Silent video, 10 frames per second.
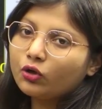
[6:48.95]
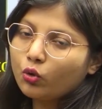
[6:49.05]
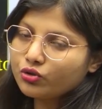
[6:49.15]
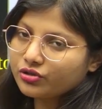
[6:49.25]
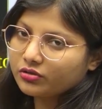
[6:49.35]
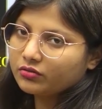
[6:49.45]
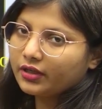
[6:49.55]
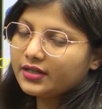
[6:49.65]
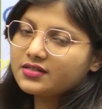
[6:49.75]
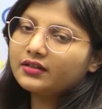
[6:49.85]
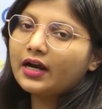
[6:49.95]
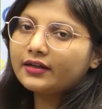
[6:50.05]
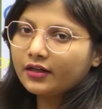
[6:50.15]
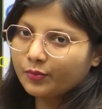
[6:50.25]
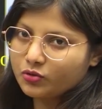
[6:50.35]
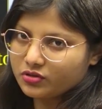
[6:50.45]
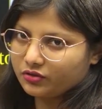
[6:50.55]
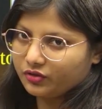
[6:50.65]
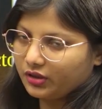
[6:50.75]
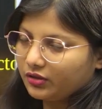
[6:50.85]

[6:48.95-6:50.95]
Kosh. It is a data repository.